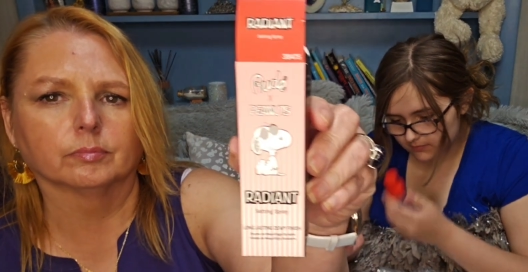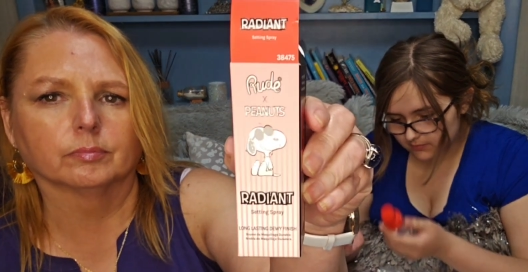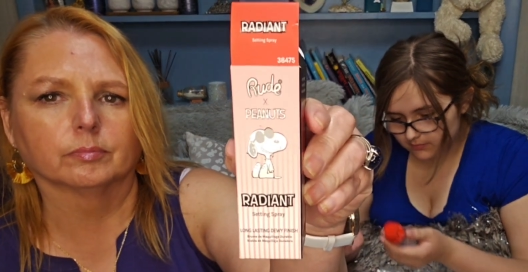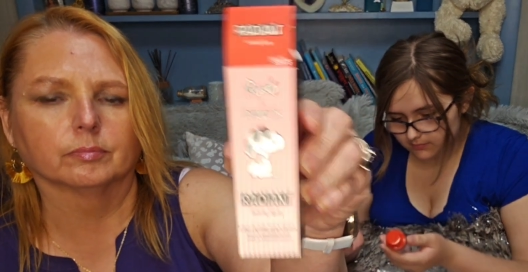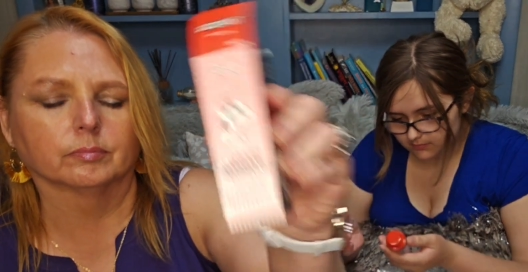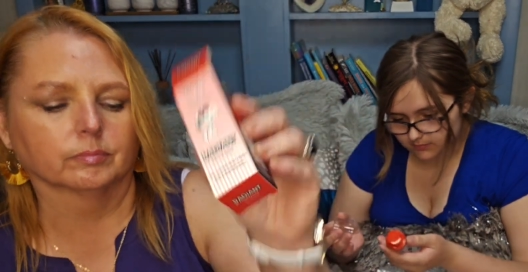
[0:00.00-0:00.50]

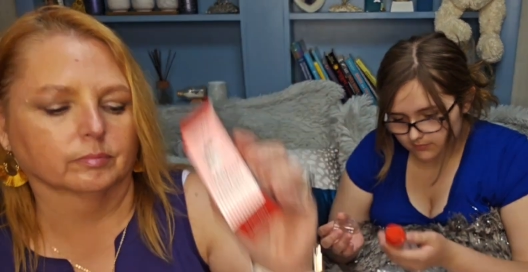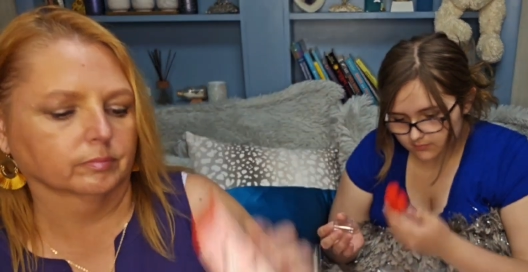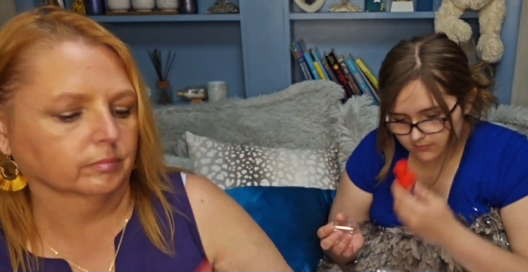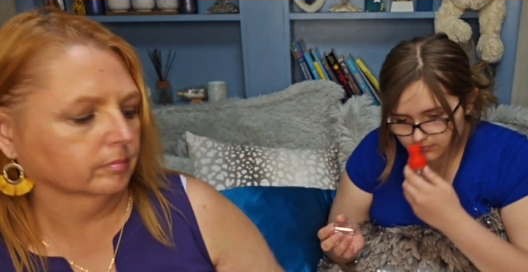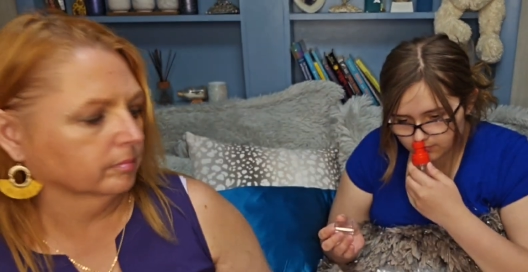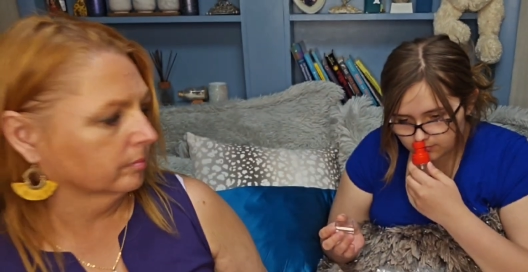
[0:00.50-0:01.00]
Speaker 1: Mmm
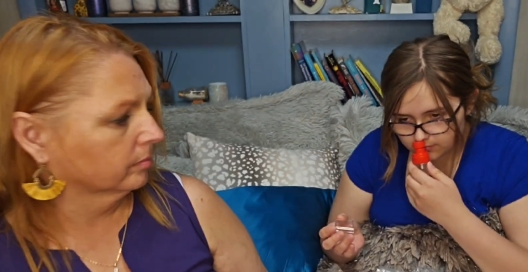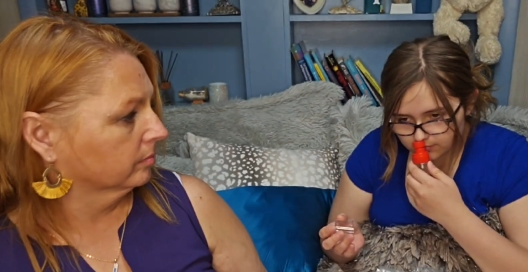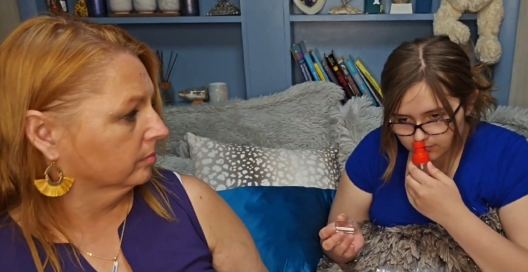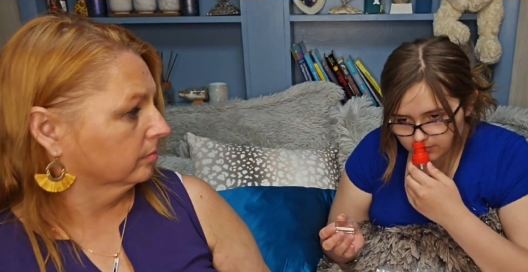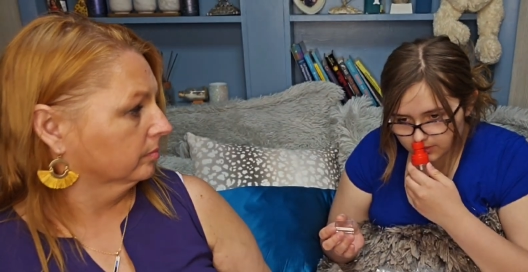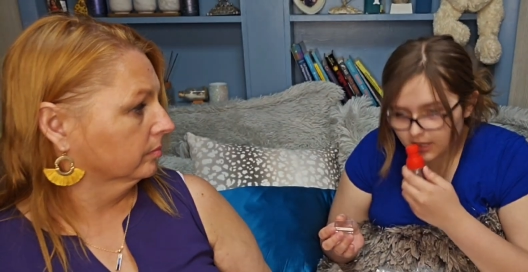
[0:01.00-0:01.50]

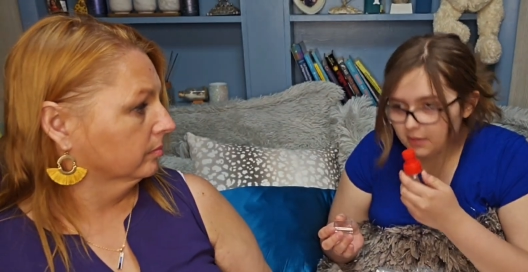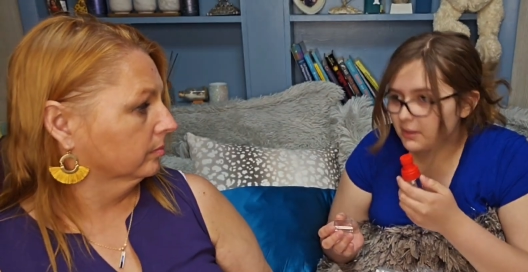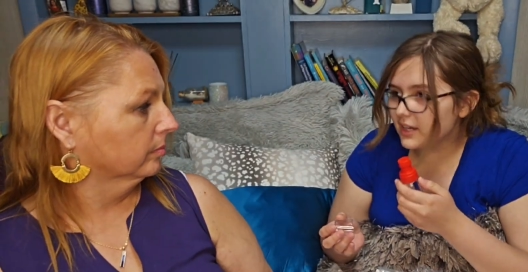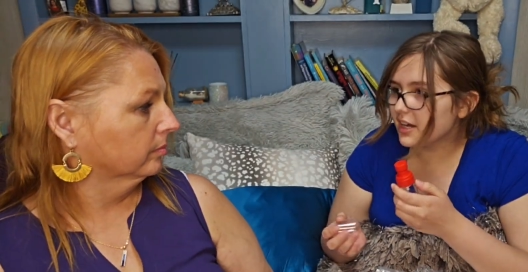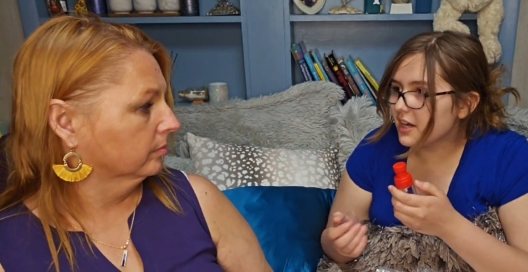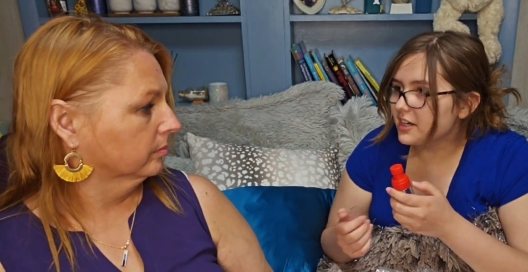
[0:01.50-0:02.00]
oh
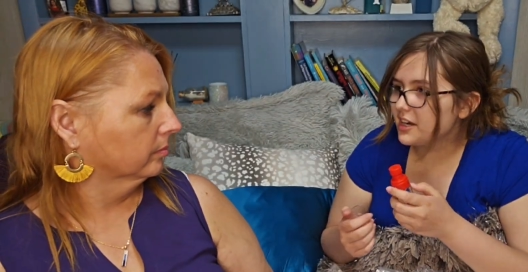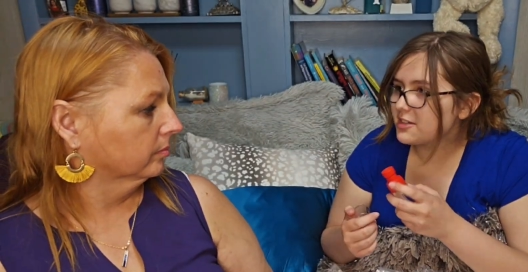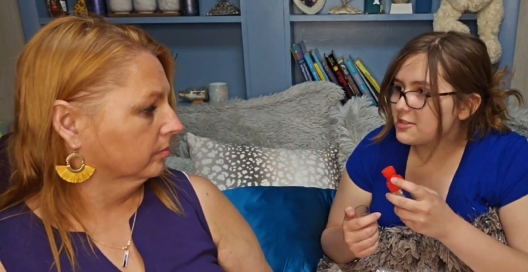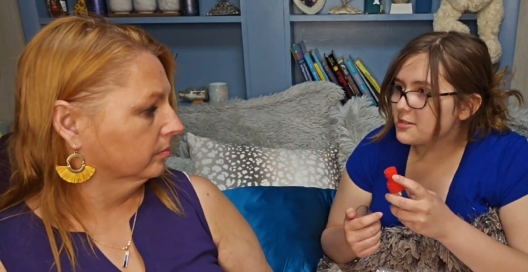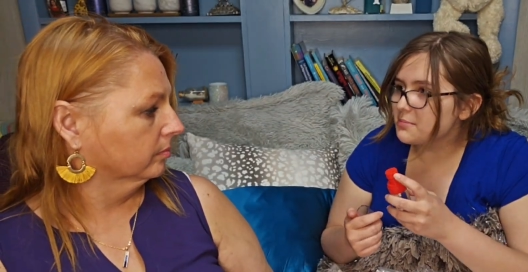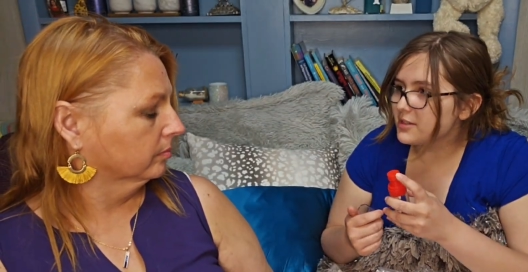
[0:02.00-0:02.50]
my god,
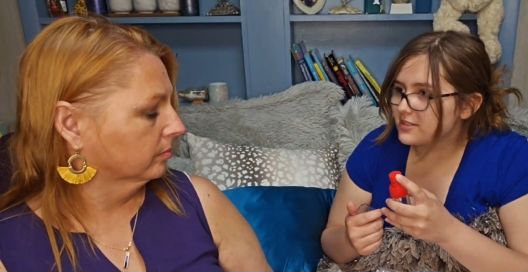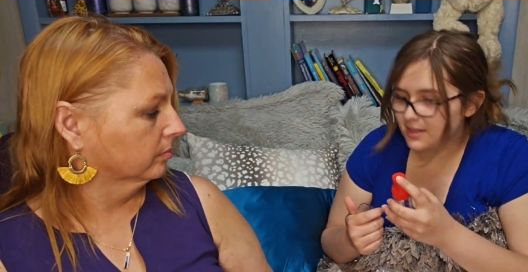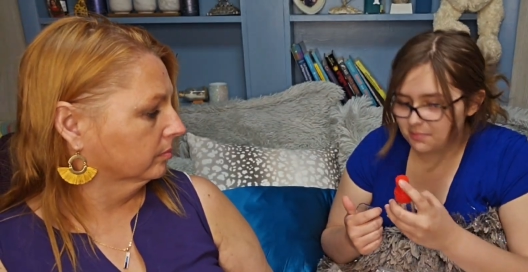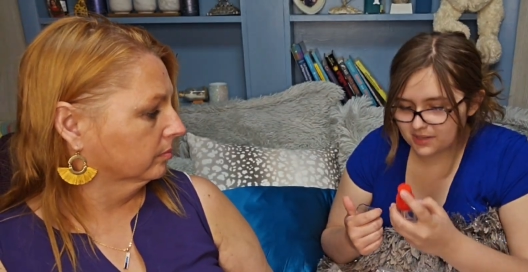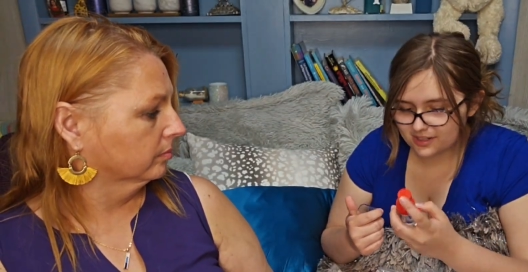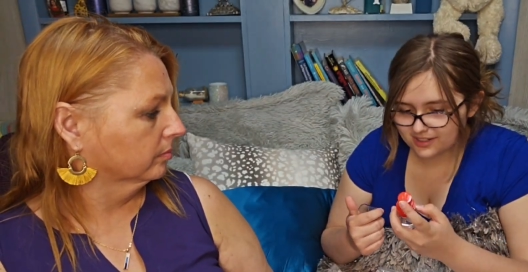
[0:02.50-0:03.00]
it actually smells
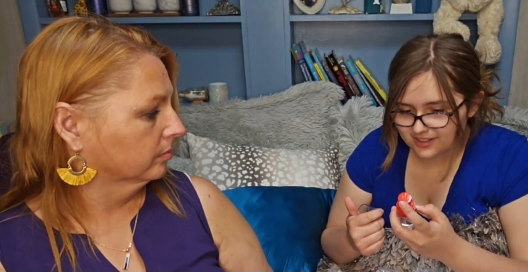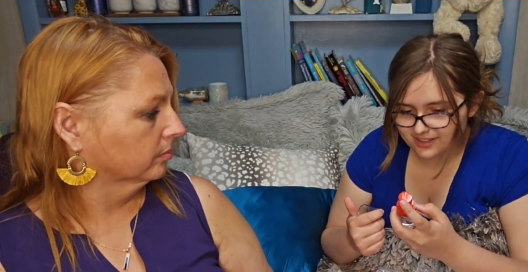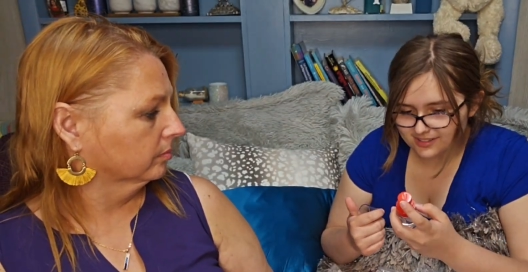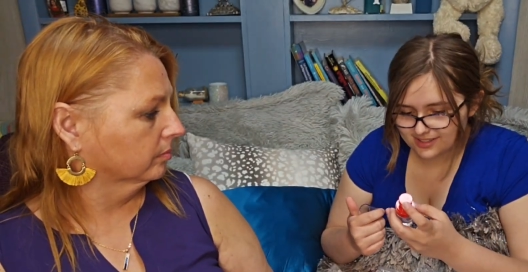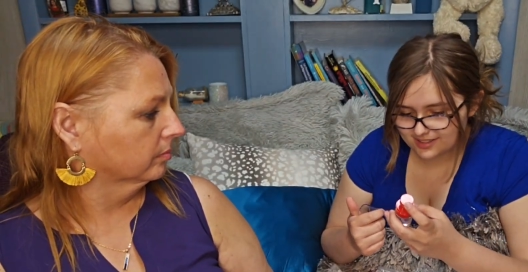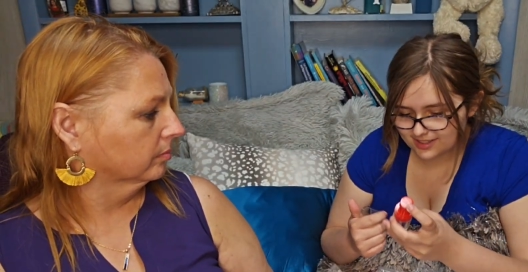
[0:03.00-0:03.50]
like
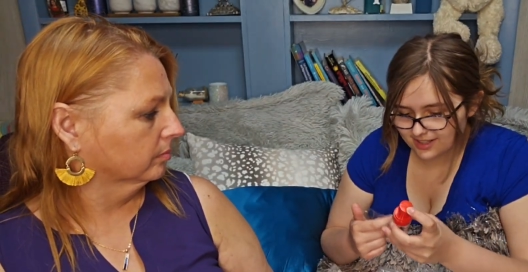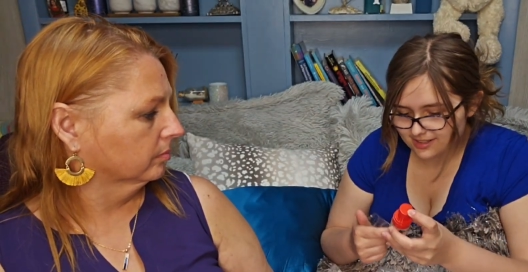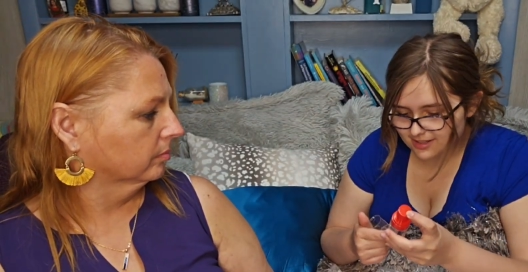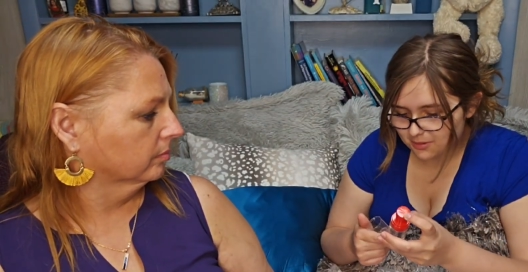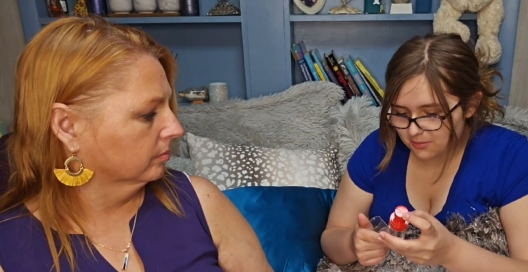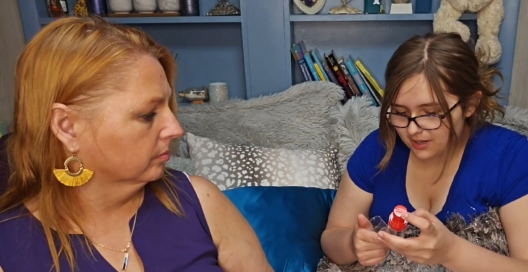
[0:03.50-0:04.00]
peanuts.
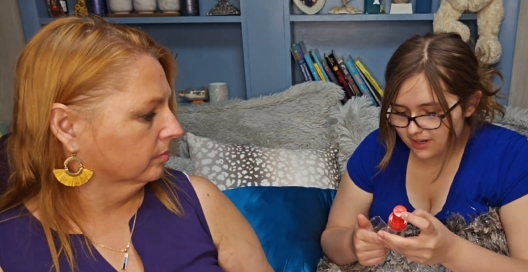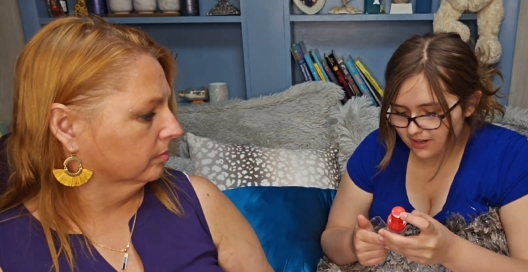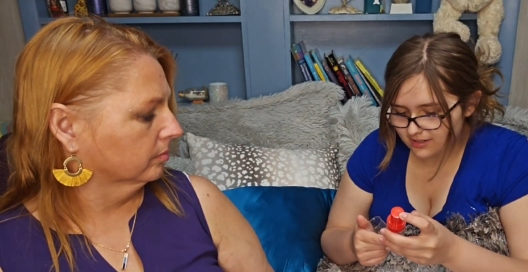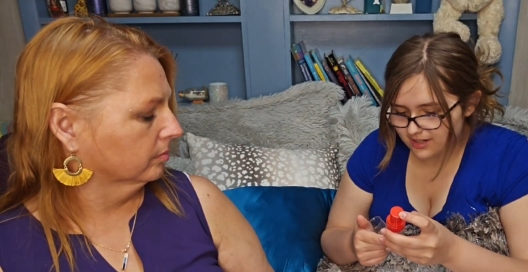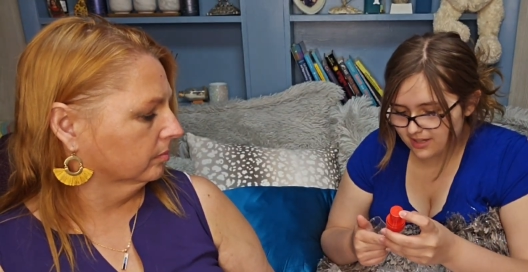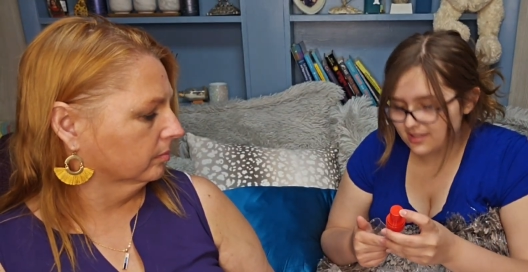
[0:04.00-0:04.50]
That's so
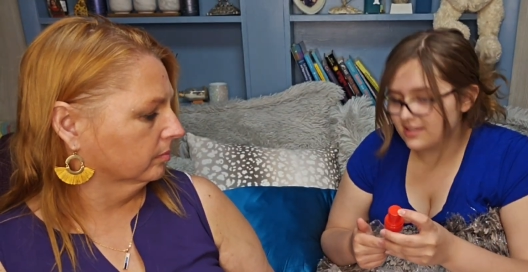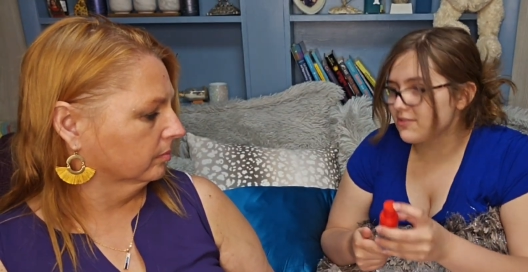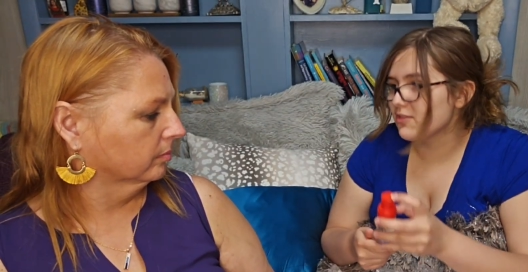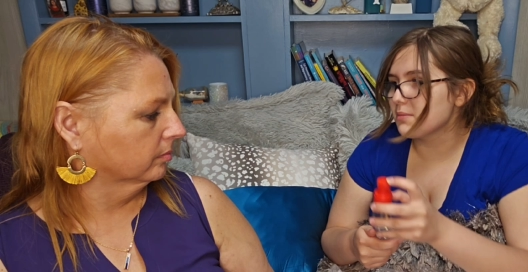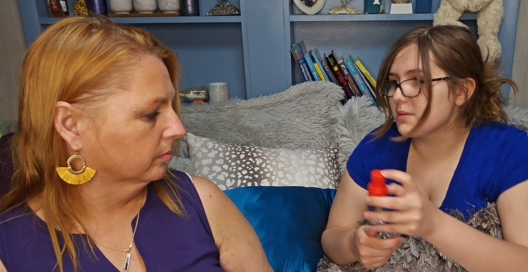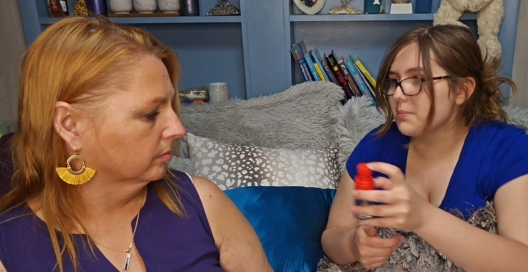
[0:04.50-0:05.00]
weird because
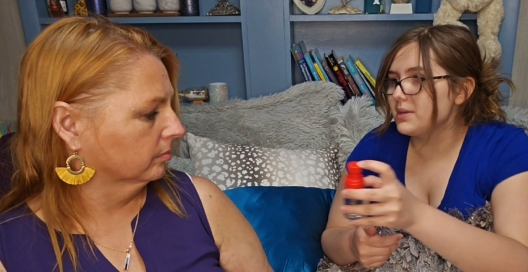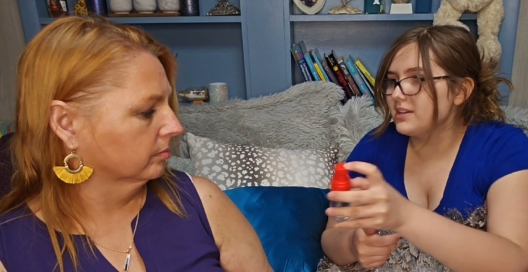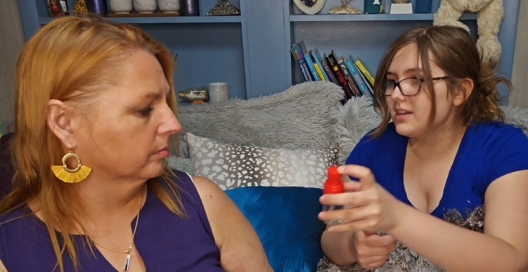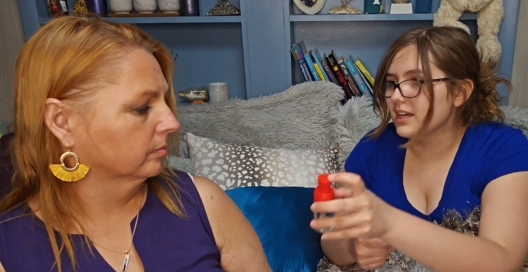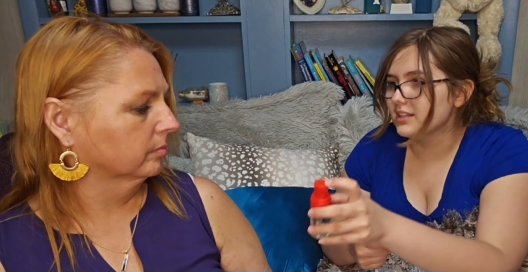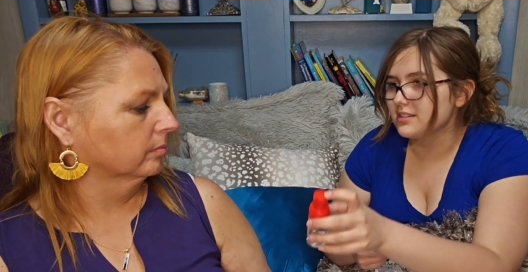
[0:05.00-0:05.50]
it's from the
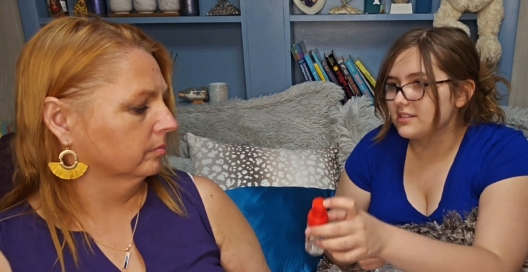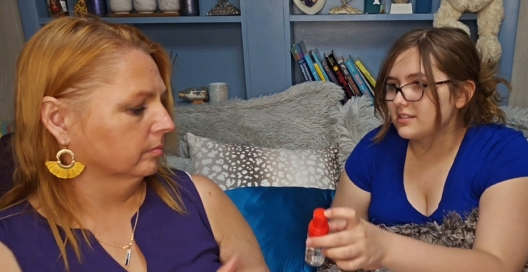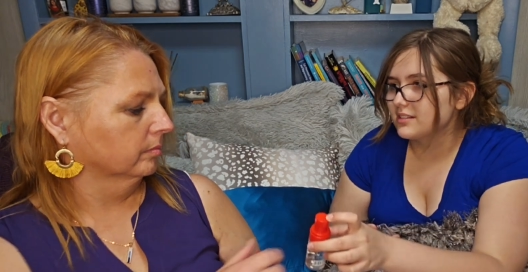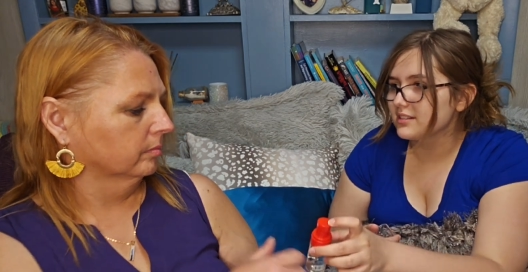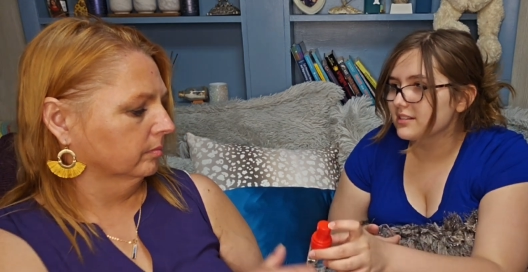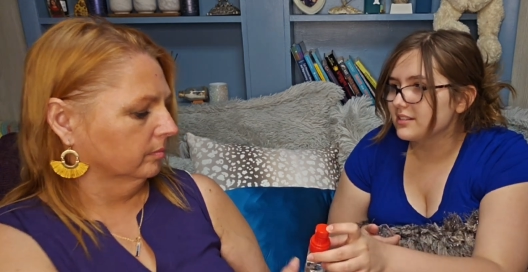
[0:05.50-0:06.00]
peanuts.